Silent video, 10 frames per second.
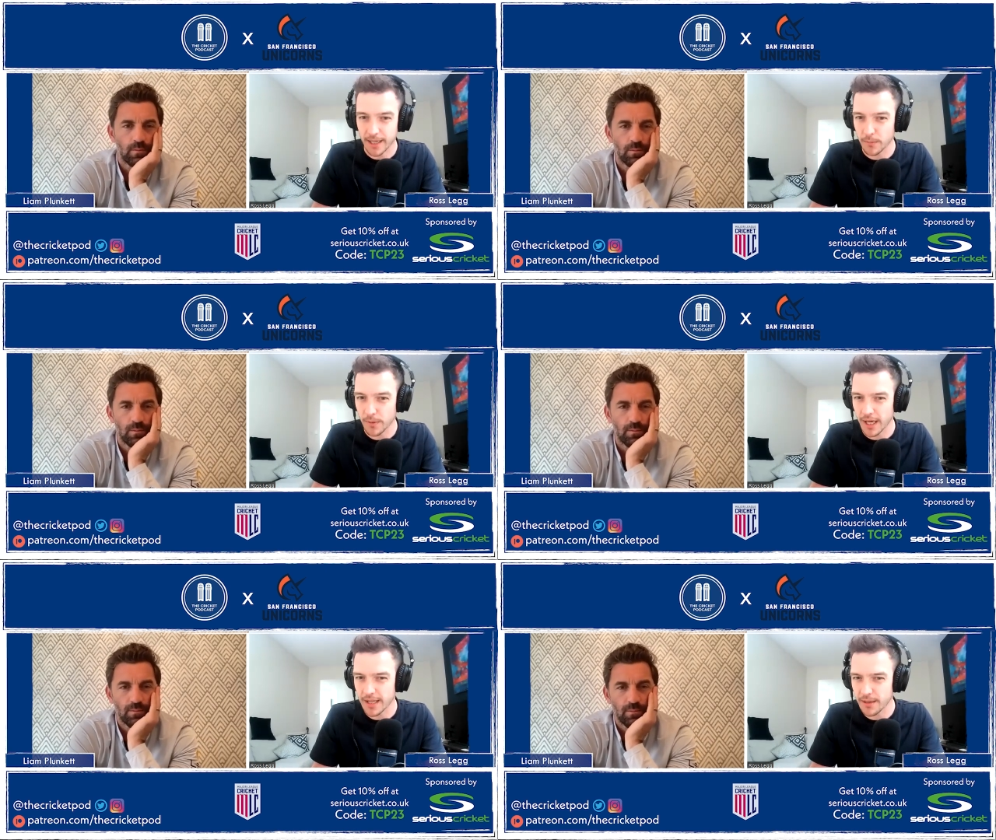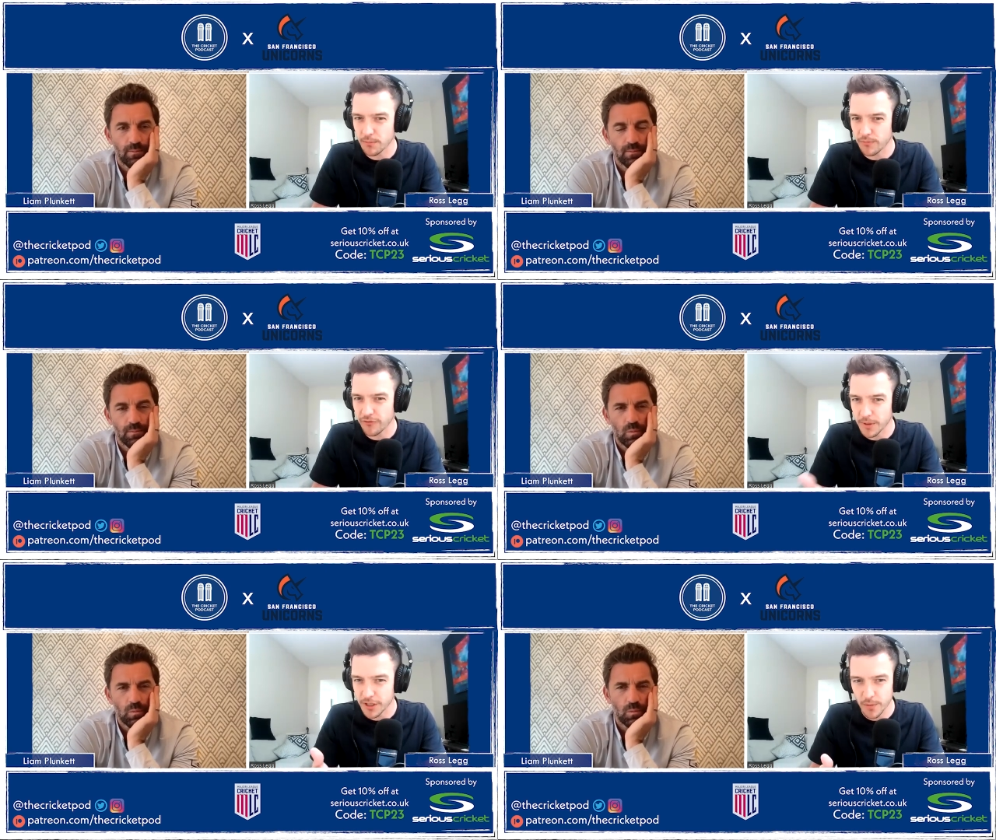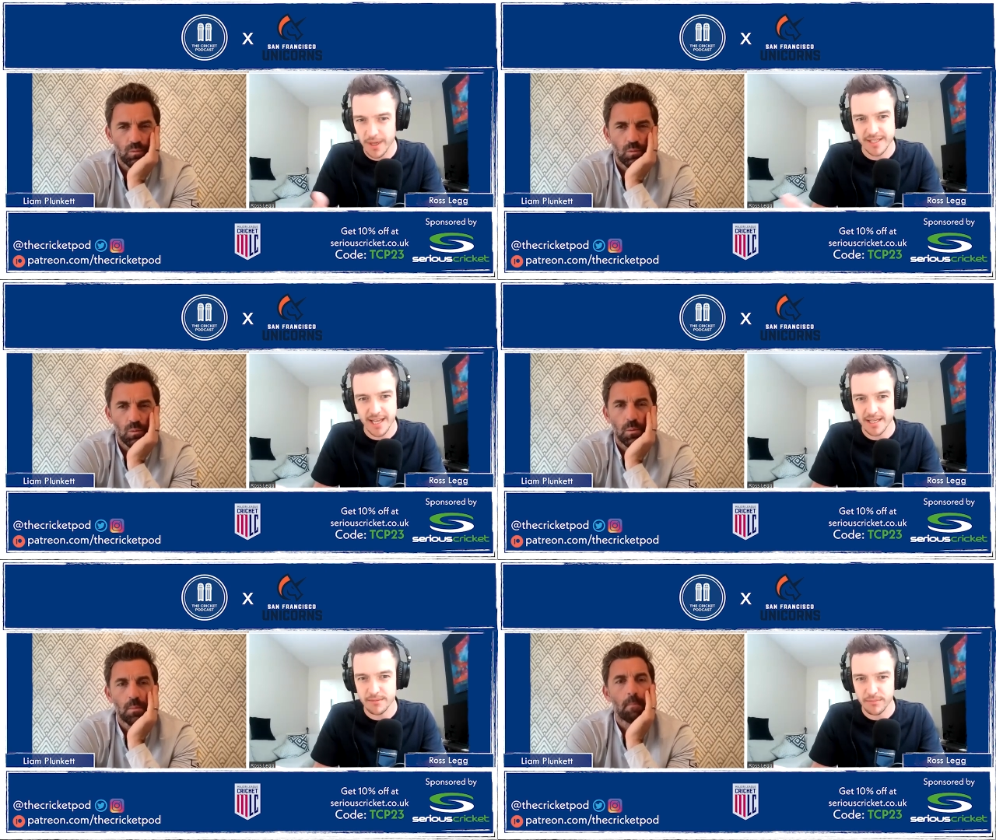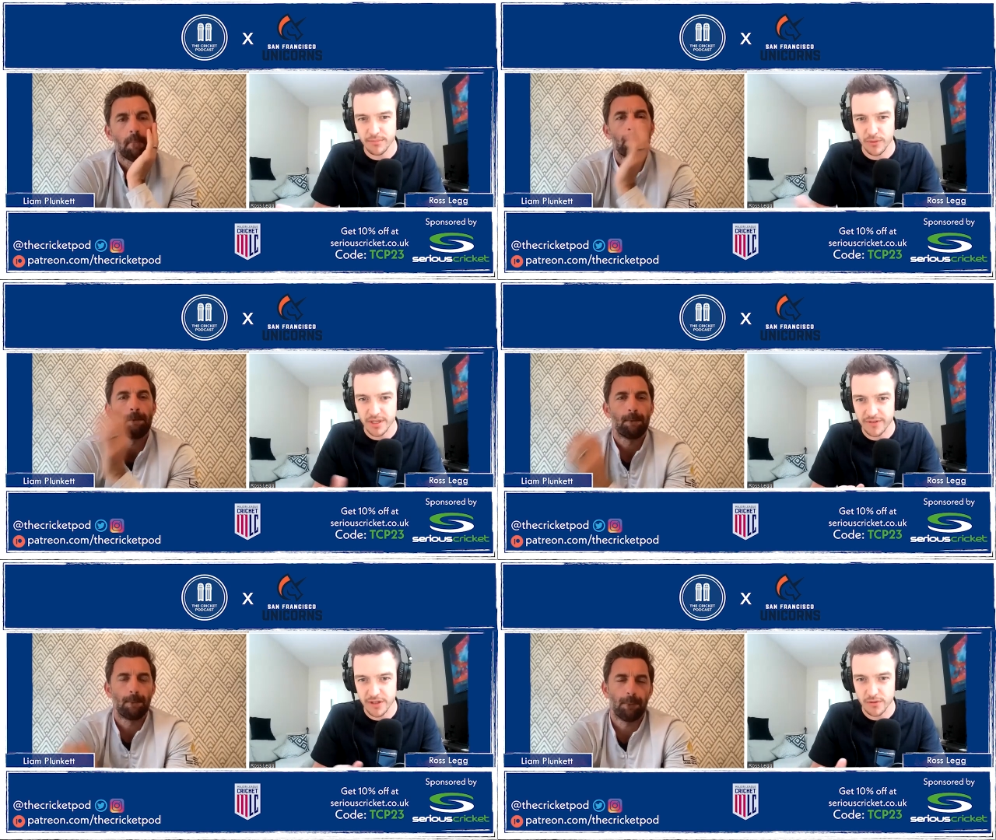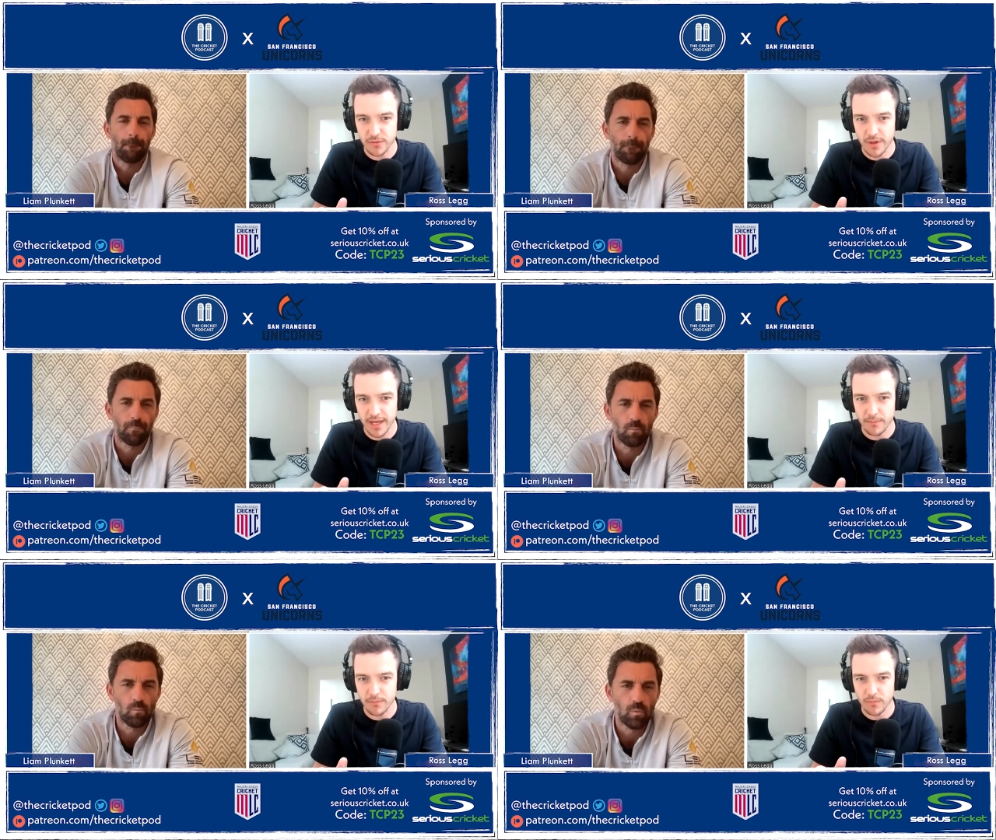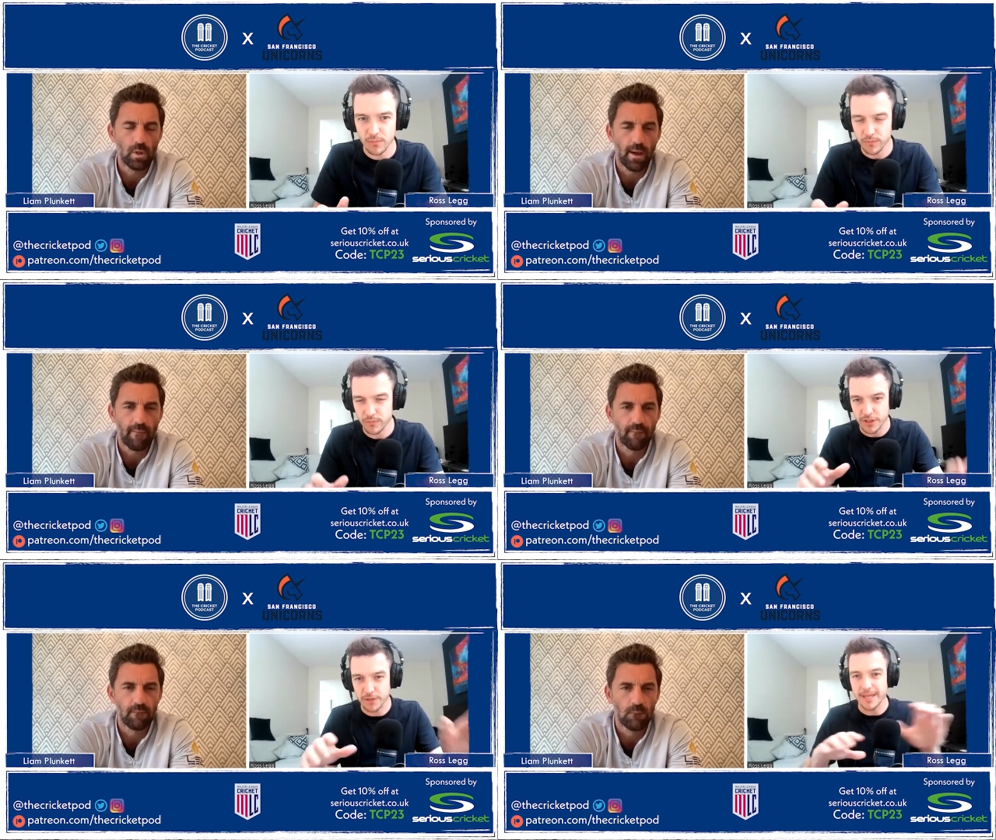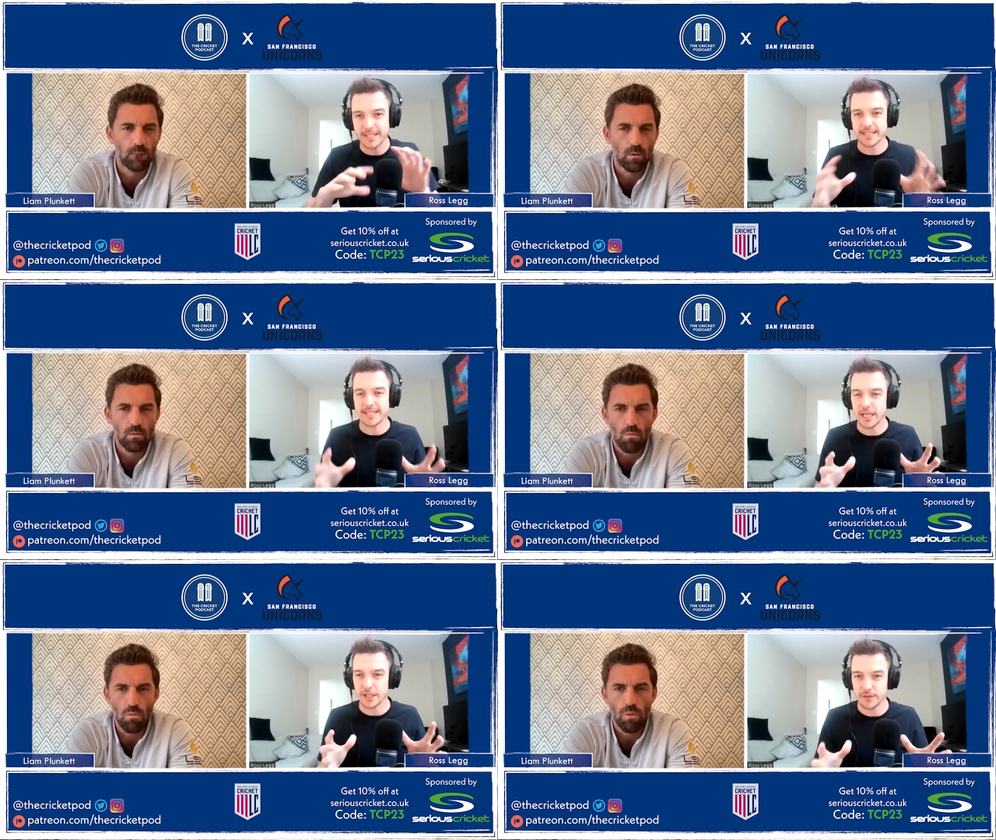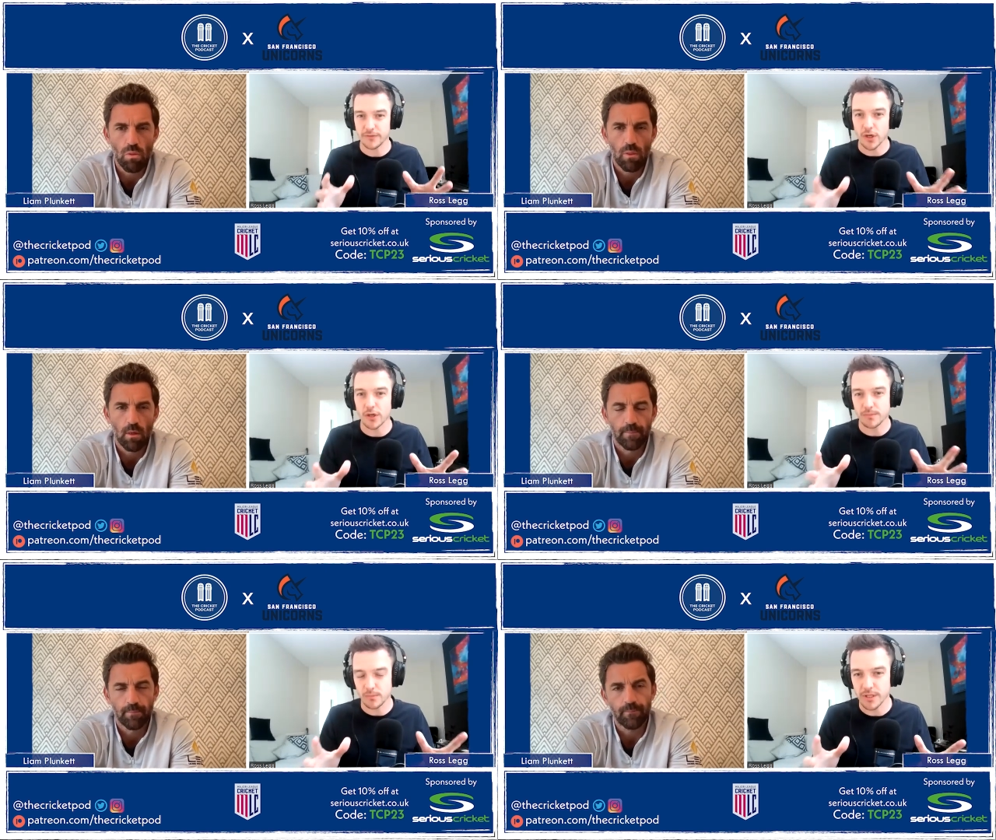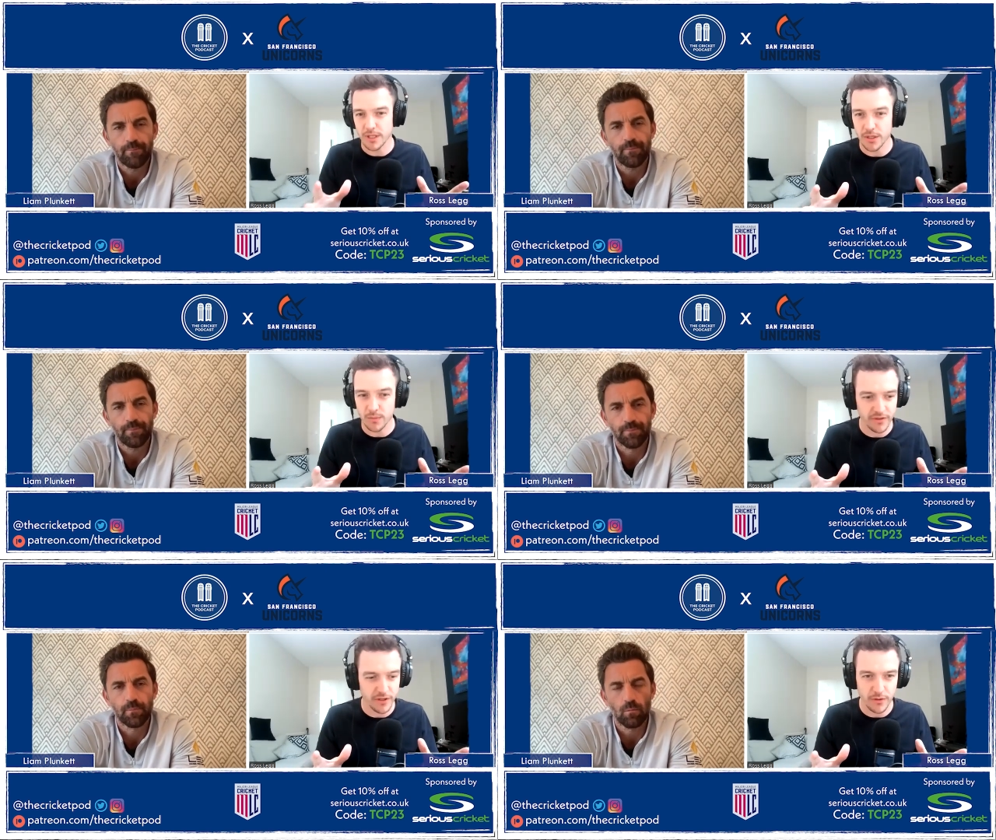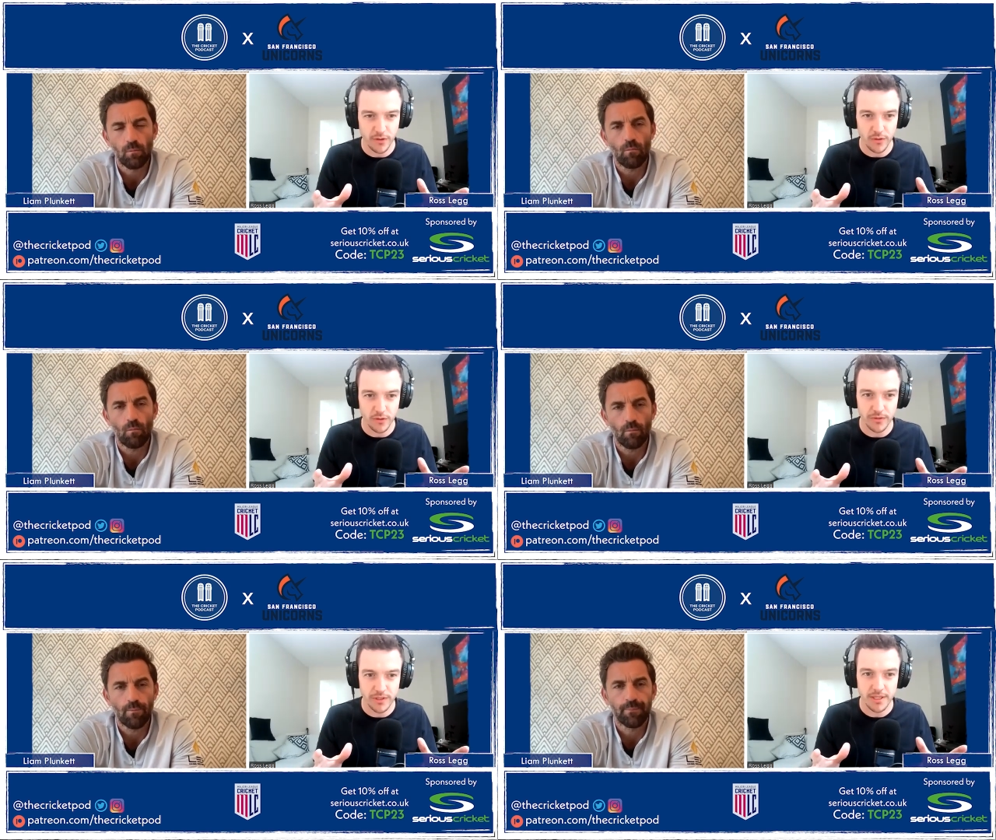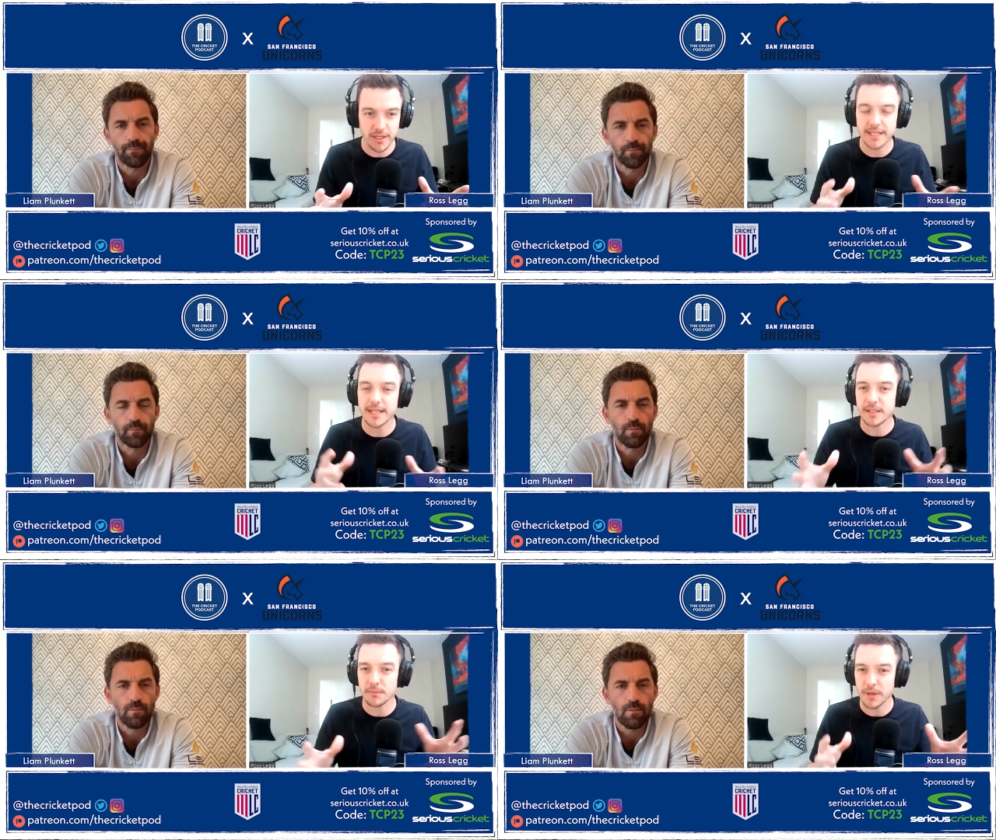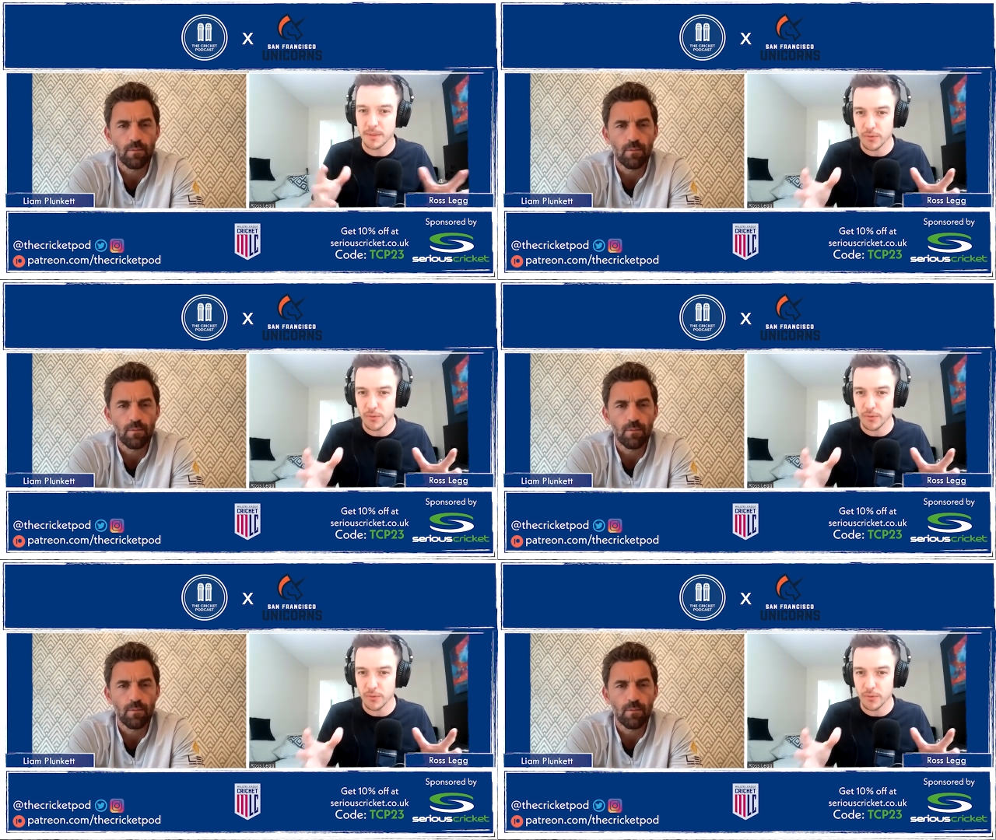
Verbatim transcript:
Speaker 1: Um, and then from a USA point of view, um, yeah. the domestic talent you've got with the with unicorns, is there some